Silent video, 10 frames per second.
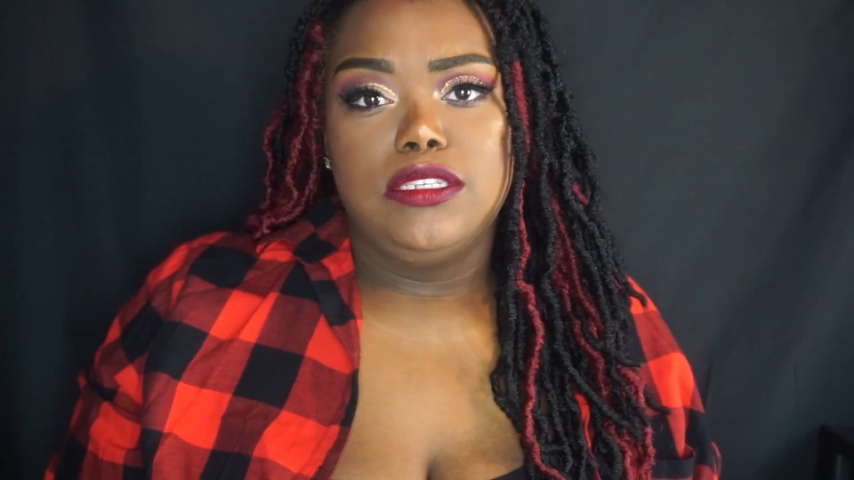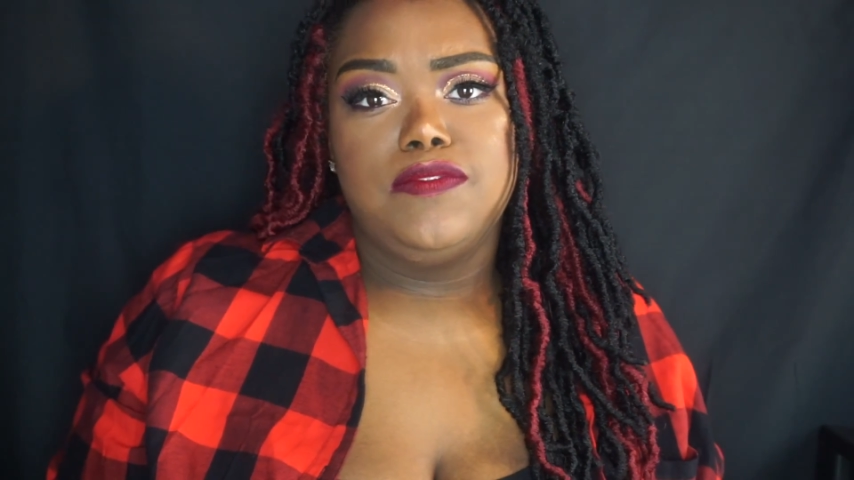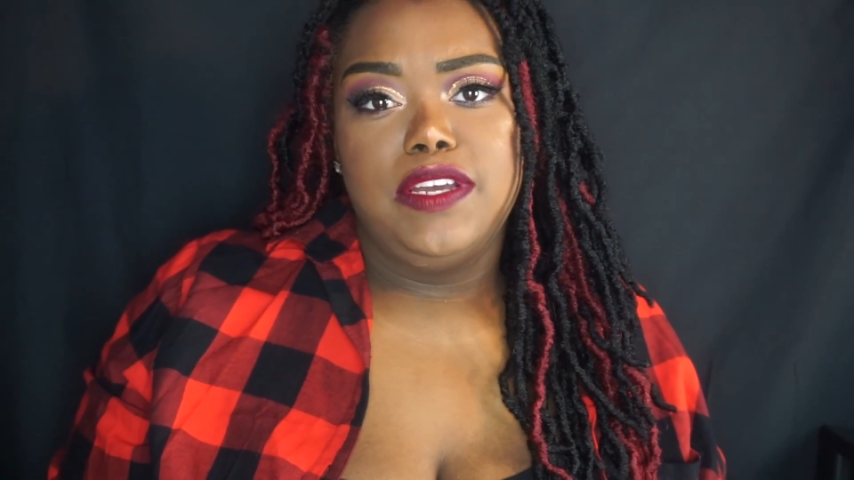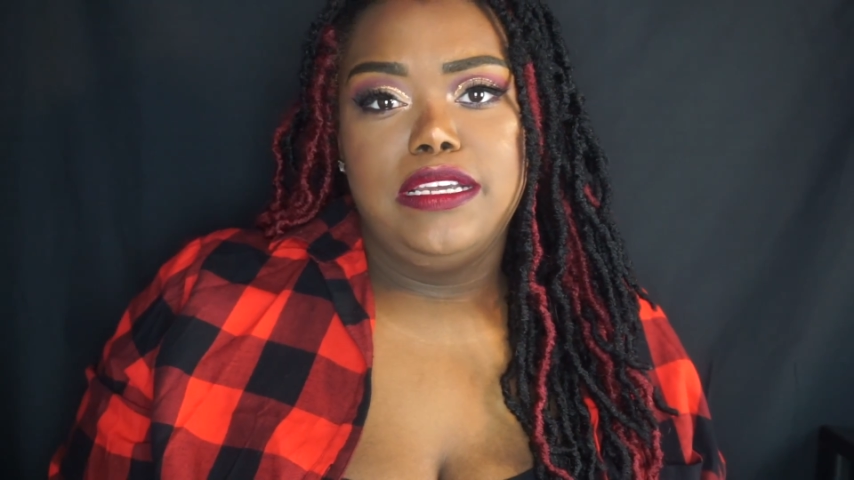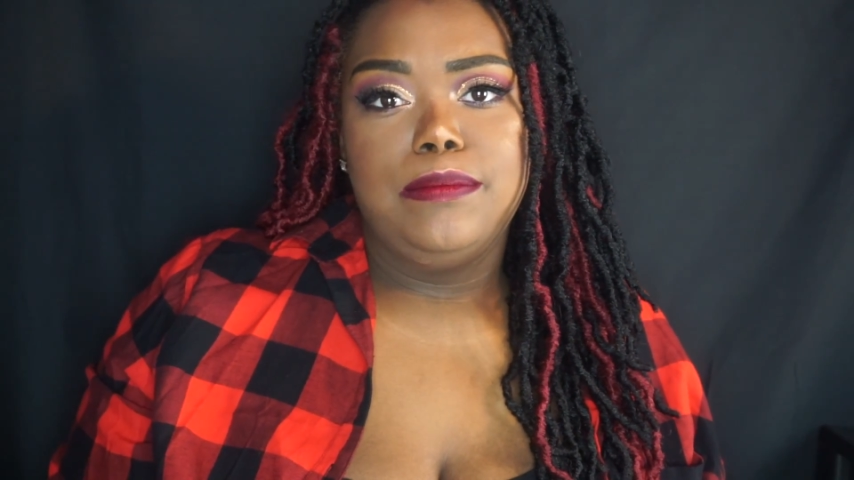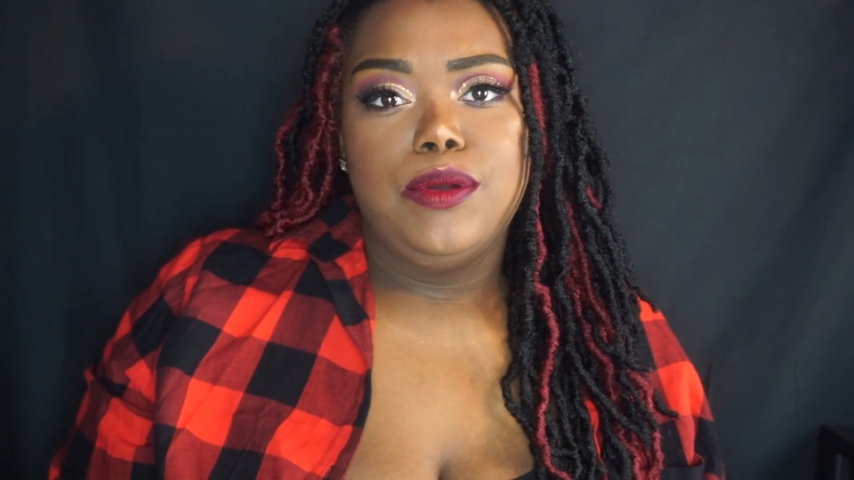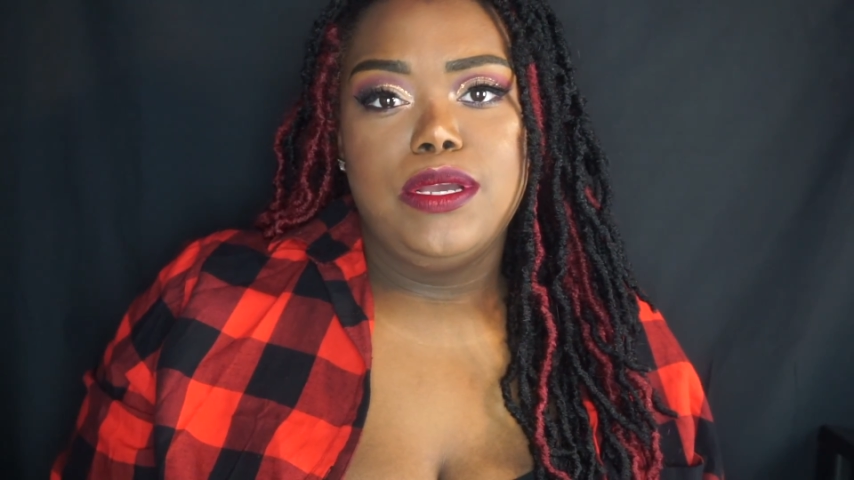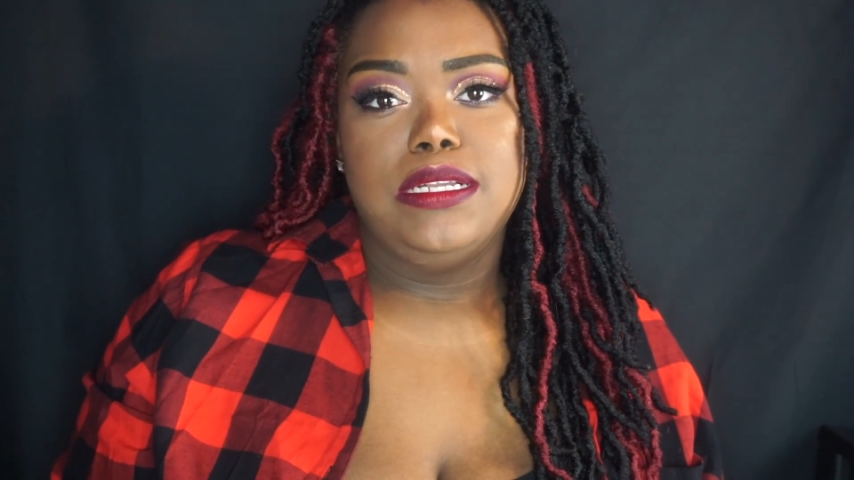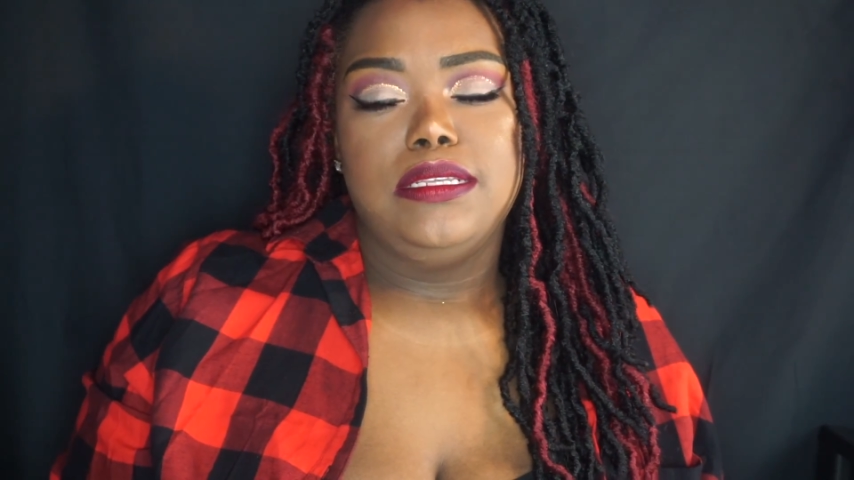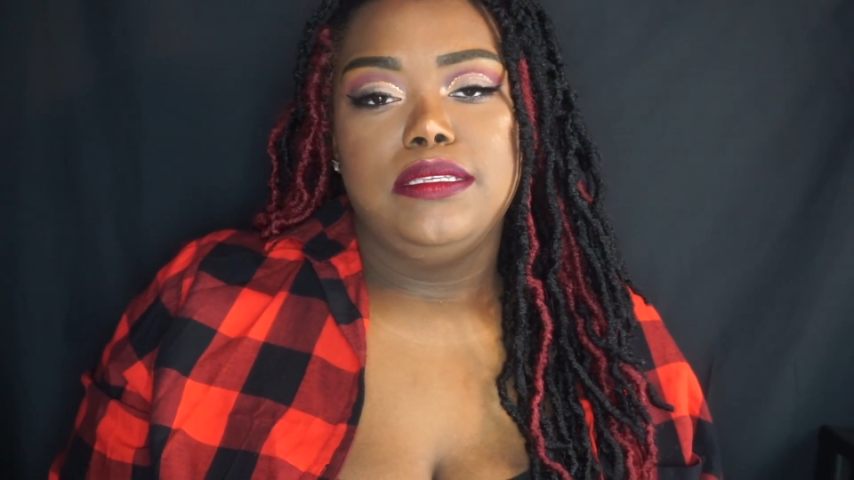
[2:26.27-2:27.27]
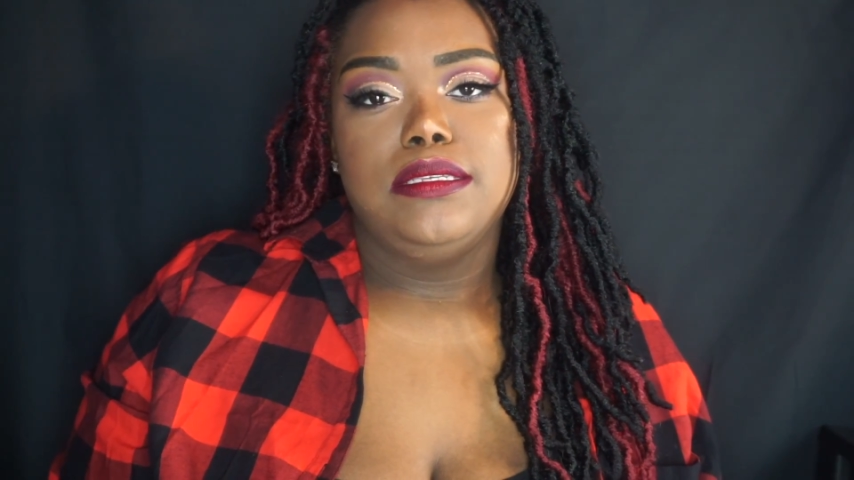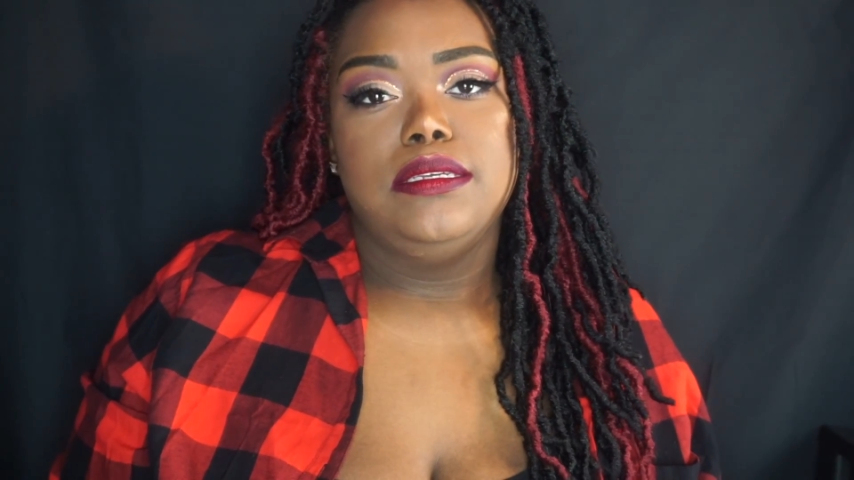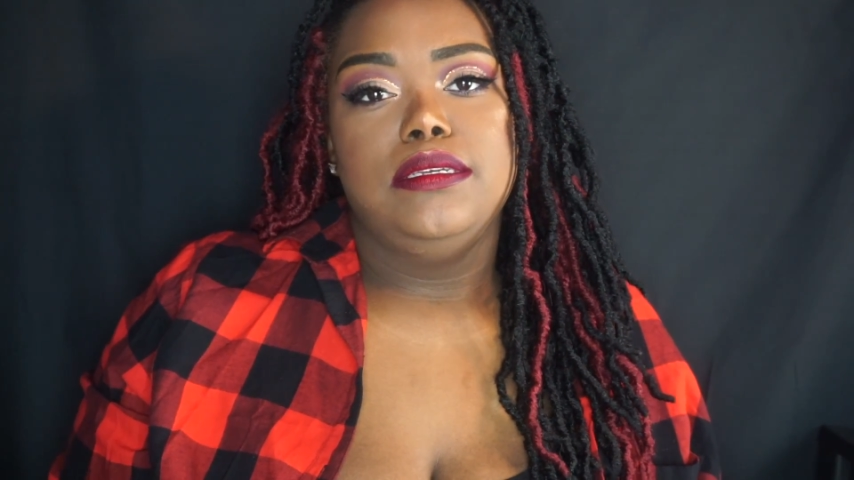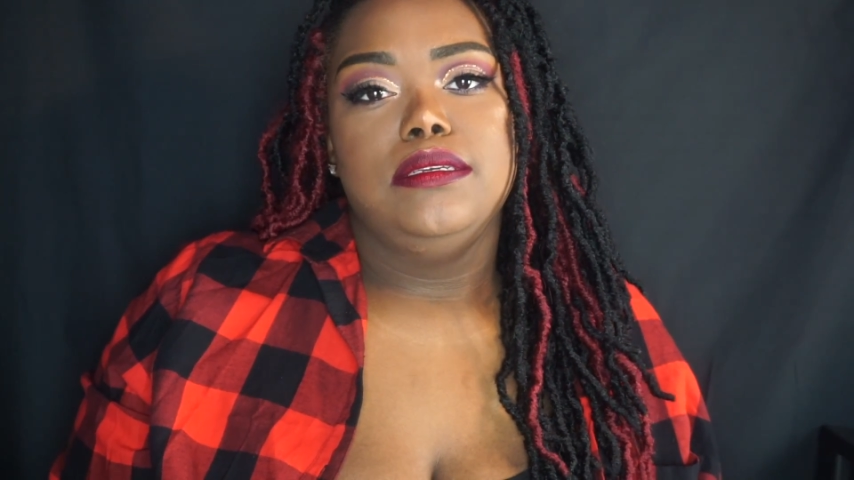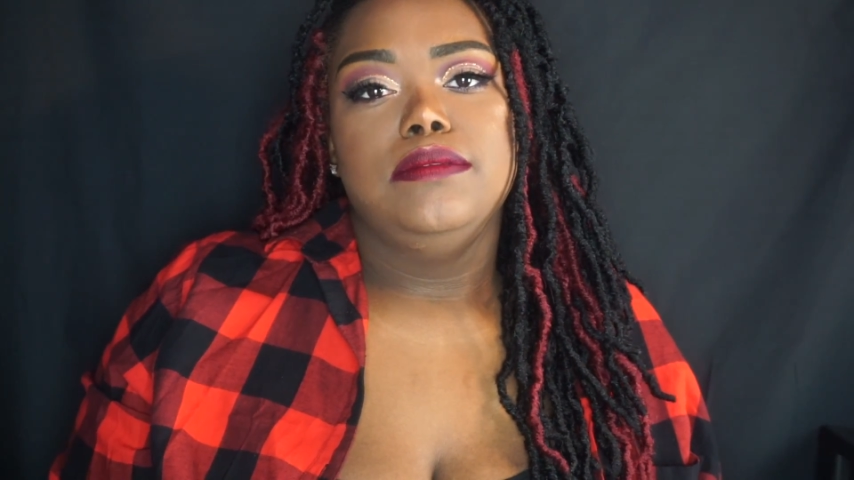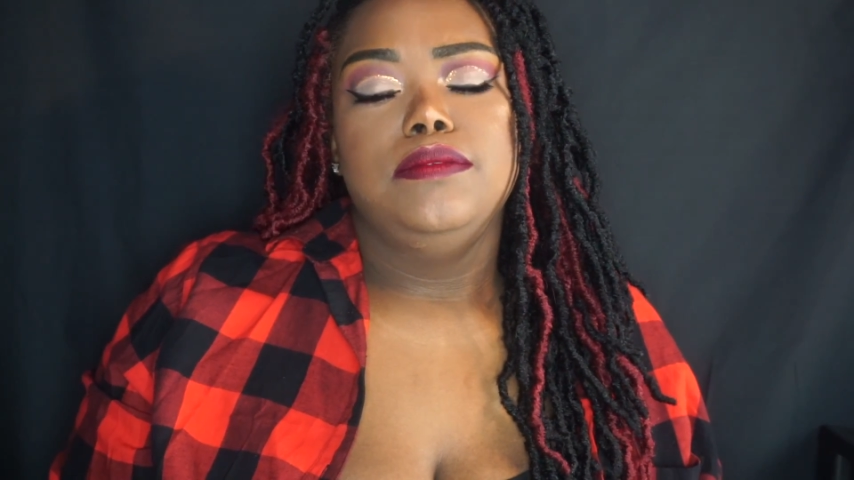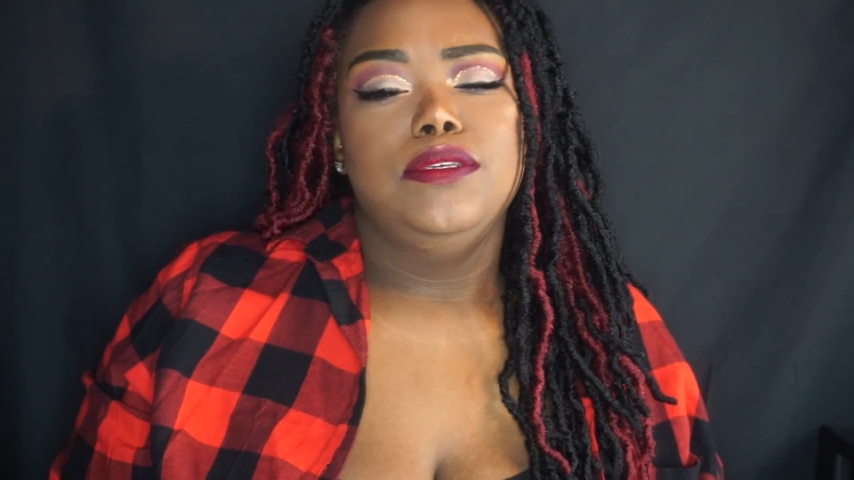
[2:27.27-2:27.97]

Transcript: it's very important to see,